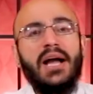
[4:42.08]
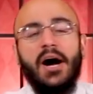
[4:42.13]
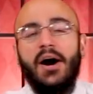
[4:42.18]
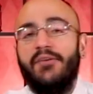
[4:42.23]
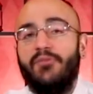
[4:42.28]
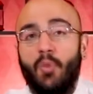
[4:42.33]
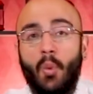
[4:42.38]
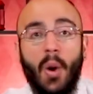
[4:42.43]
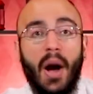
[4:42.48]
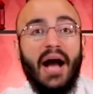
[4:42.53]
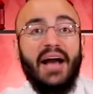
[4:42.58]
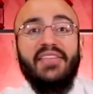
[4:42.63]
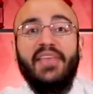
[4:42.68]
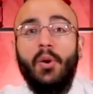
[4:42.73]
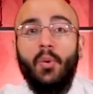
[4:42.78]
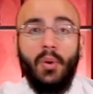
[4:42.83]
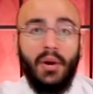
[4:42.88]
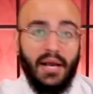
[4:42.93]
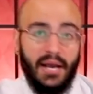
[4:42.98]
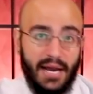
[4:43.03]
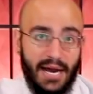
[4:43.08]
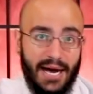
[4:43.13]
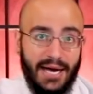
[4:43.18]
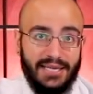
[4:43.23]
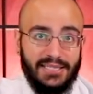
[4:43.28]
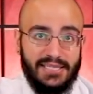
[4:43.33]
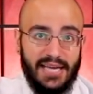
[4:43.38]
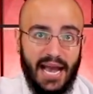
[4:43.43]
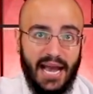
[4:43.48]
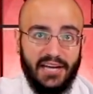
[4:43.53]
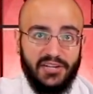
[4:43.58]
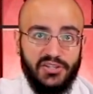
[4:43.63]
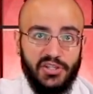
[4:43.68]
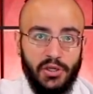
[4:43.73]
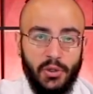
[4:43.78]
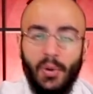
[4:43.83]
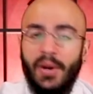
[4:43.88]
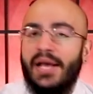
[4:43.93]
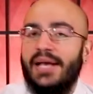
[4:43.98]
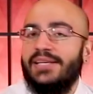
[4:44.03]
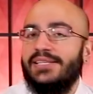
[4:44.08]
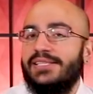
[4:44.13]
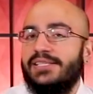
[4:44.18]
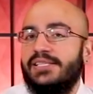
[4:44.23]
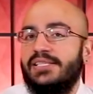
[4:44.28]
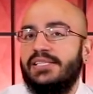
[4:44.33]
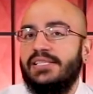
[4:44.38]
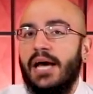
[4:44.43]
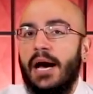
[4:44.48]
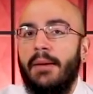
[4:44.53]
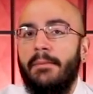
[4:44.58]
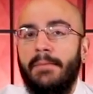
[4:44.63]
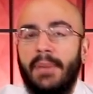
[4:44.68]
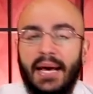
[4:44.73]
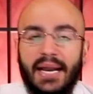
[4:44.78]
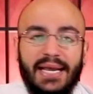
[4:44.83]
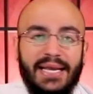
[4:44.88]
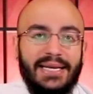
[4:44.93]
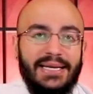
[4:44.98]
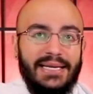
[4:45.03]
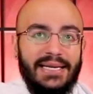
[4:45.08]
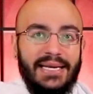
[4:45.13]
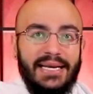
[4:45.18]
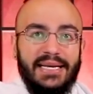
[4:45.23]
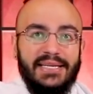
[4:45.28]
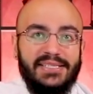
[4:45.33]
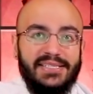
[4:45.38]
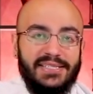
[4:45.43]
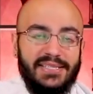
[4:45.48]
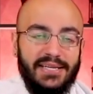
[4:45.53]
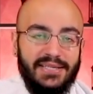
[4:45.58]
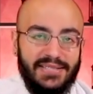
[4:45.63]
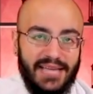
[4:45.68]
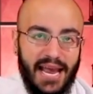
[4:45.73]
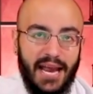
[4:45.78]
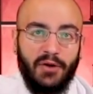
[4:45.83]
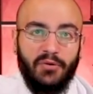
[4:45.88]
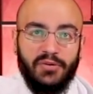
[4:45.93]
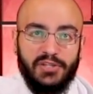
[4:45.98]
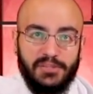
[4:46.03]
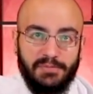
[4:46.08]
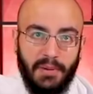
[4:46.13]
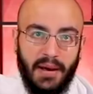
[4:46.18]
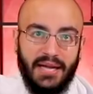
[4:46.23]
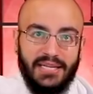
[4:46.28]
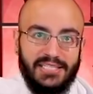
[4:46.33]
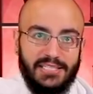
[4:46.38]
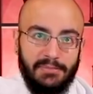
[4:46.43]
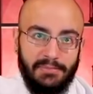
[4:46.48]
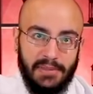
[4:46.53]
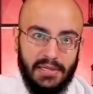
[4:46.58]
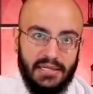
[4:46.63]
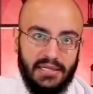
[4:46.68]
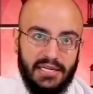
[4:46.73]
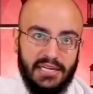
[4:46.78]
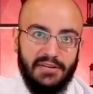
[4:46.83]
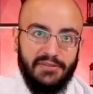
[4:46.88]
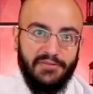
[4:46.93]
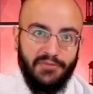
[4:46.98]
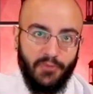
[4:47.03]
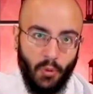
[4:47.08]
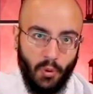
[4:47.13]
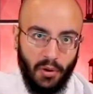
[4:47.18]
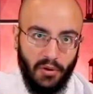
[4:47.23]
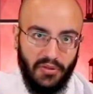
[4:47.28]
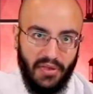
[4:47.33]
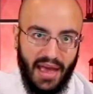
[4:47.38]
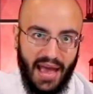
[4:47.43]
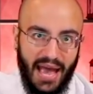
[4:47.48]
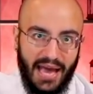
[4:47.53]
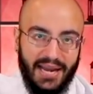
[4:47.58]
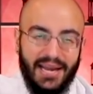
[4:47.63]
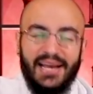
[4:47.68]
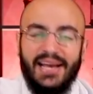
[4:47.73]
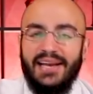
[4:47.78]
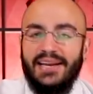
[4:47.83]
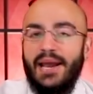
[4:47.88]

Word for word: of why they want to contact you, somebody needs to take responsibility for that.